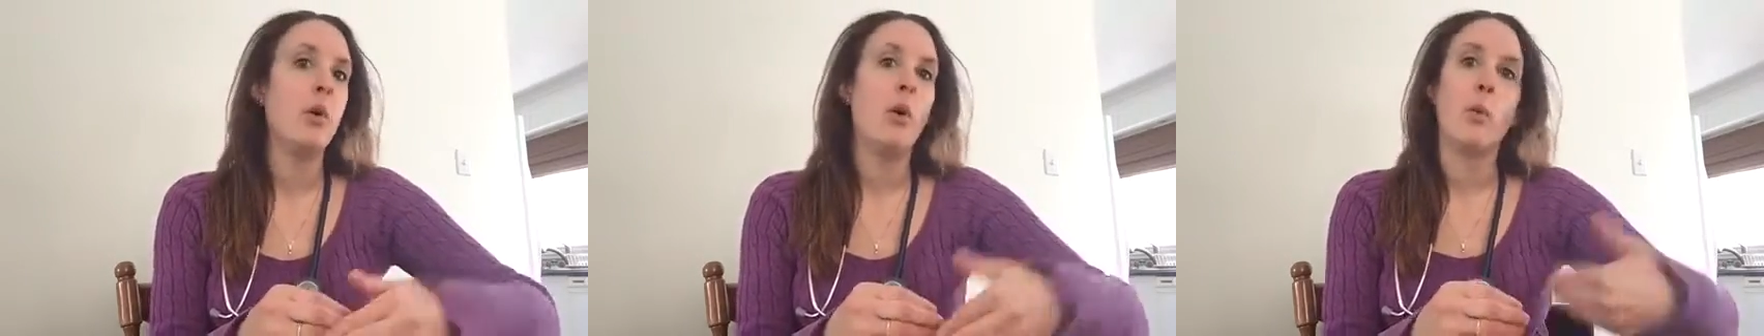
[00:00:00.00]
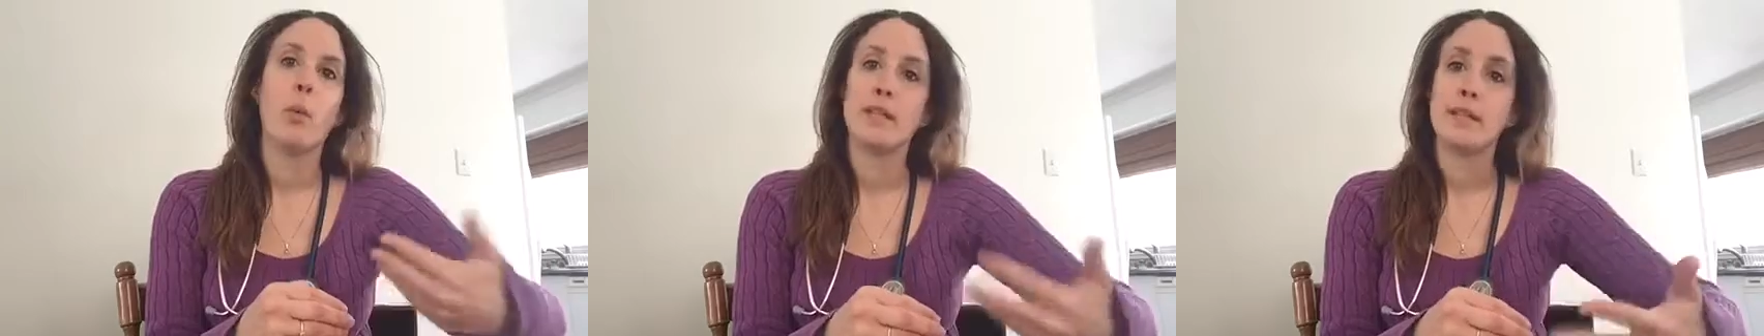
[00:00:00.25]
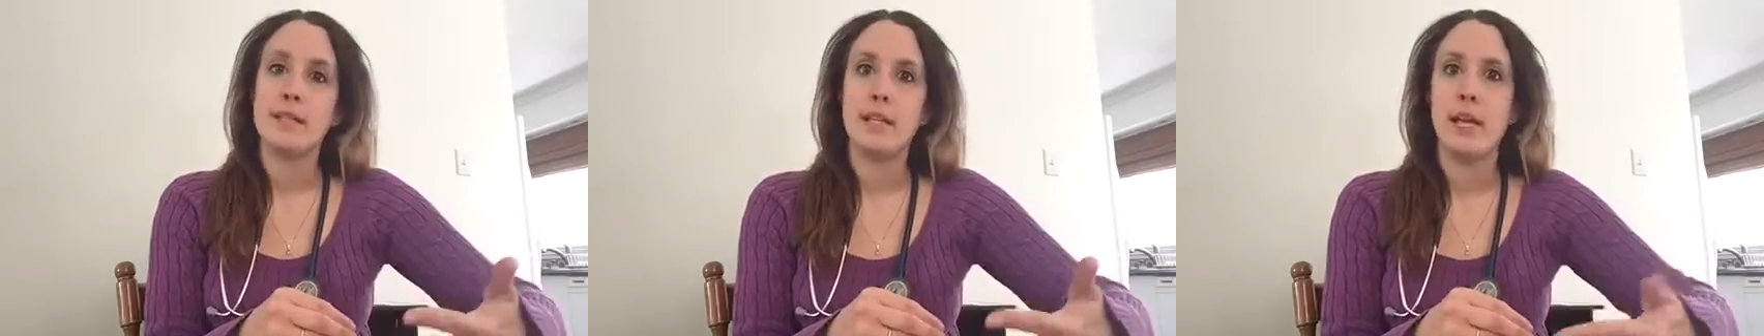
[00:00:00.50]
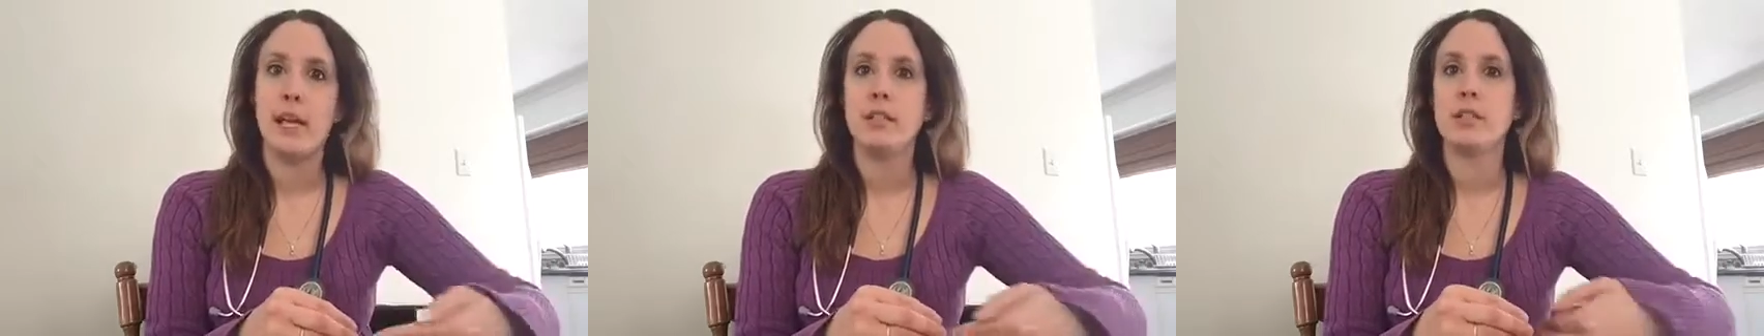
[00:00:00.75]
once a
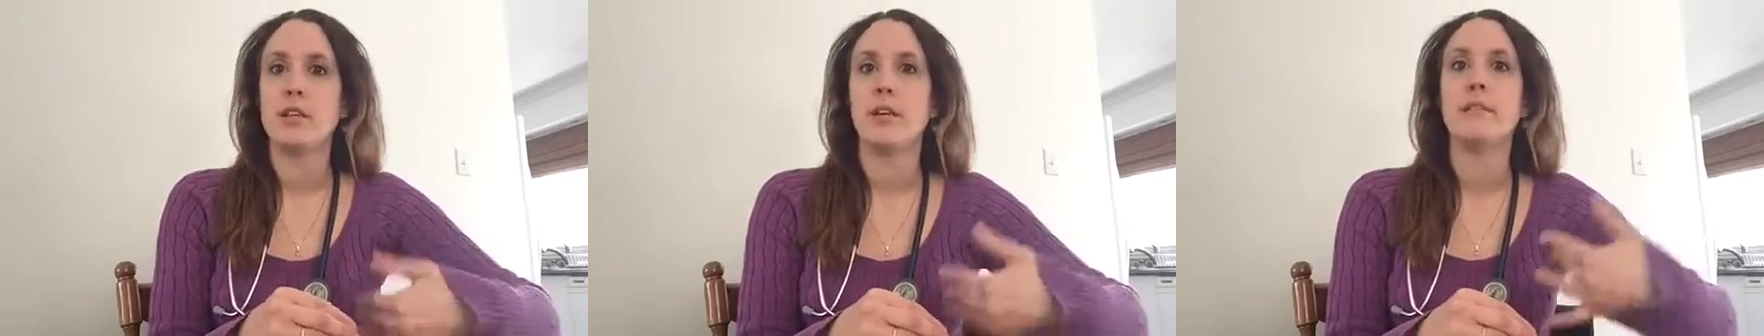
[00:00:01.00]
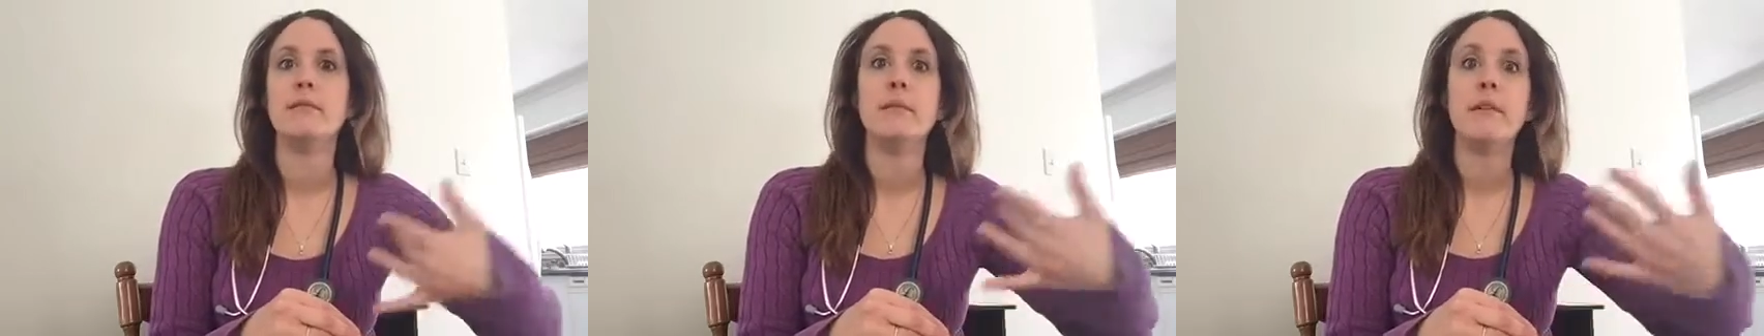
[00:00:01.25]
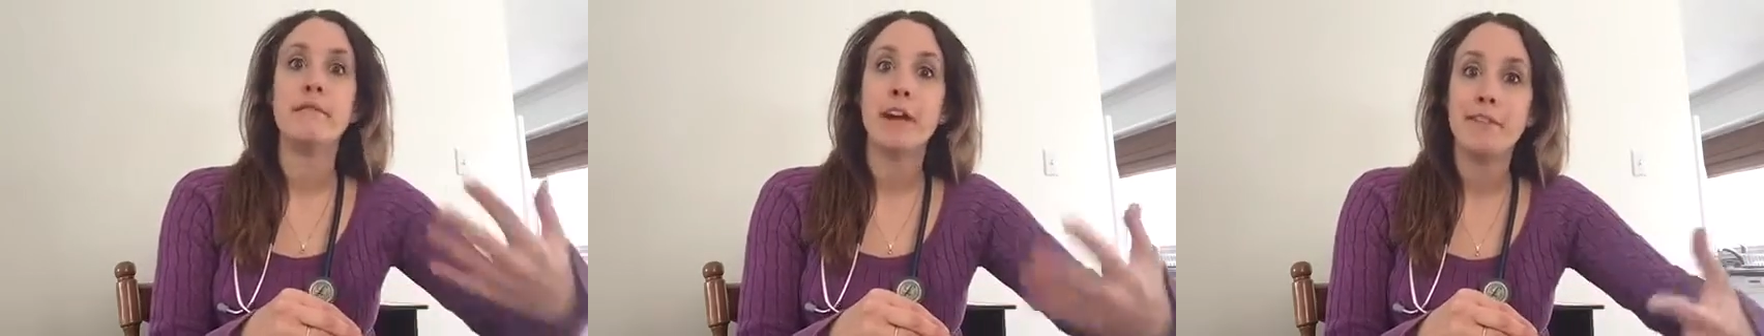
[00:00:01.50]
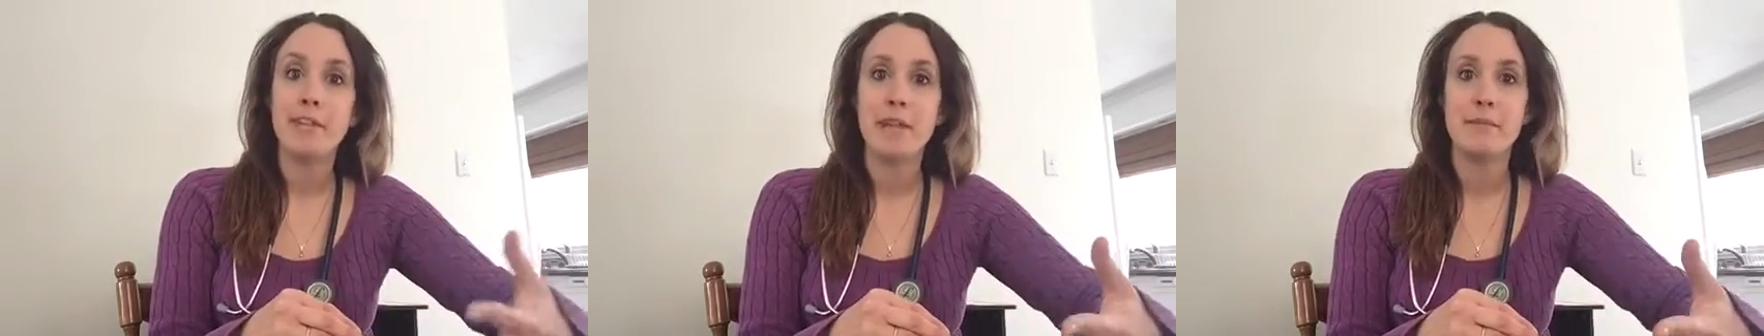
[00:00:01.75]
day to
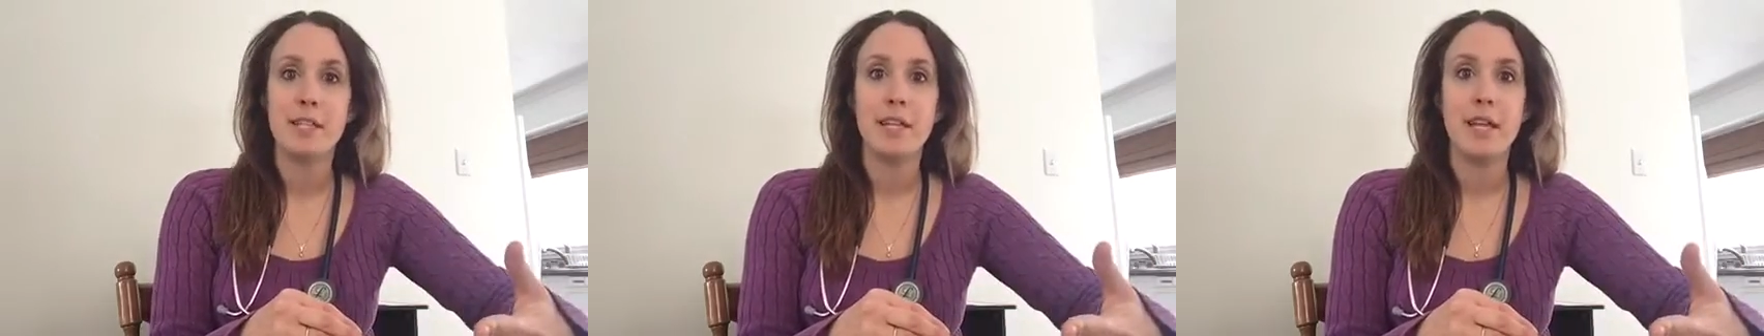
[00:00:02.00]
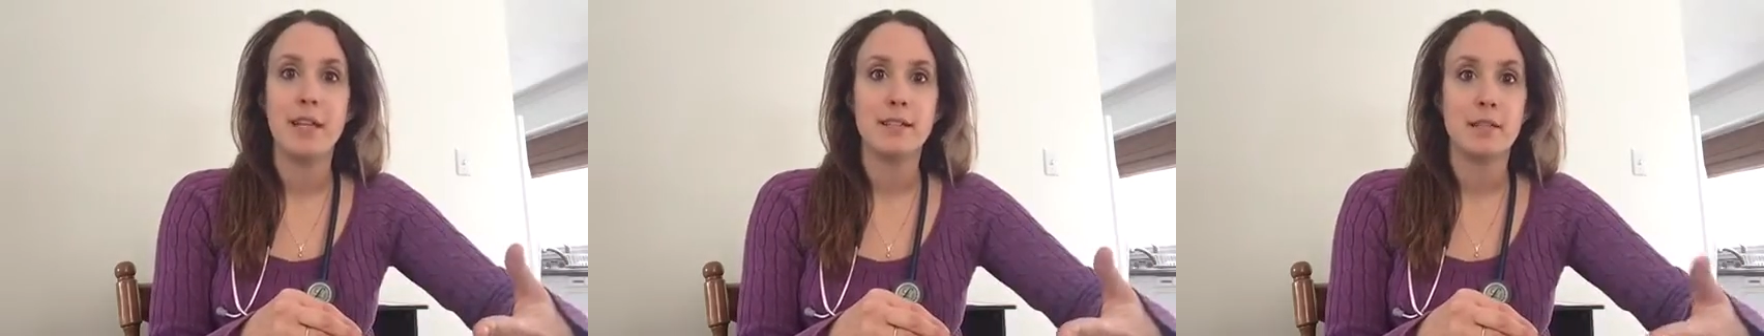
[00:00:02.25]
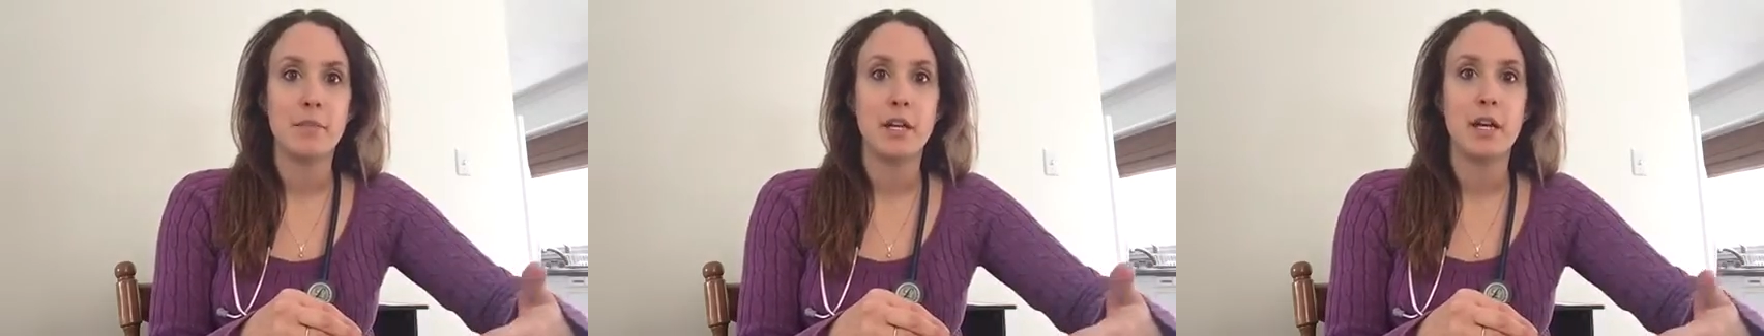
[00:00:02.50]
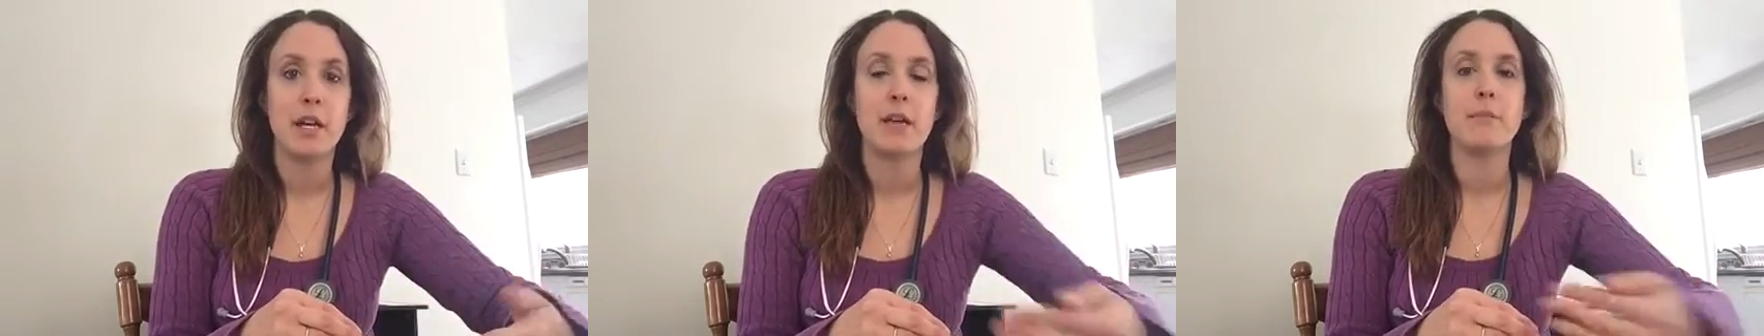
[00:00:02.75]
5 times a day
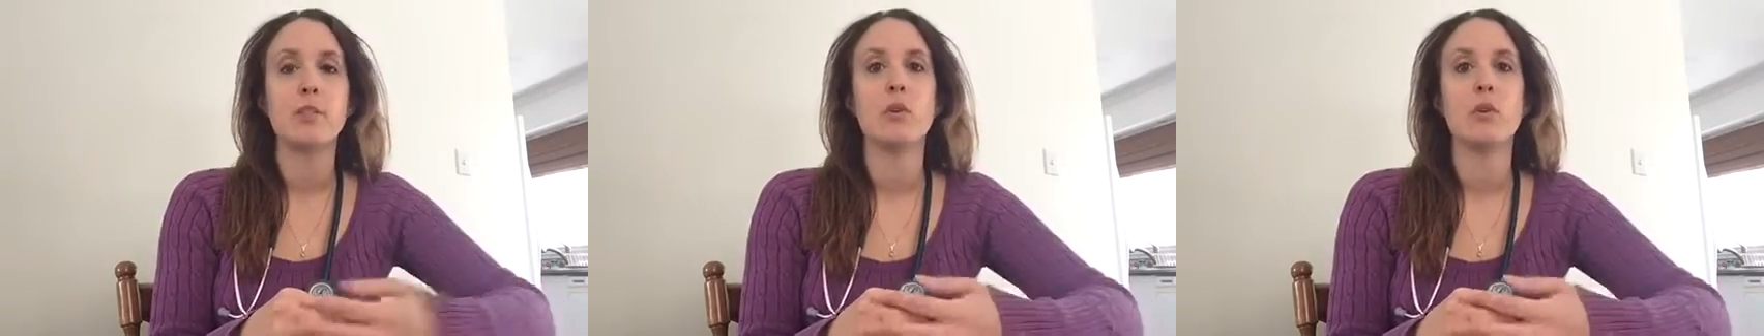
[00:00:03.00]
sometimes,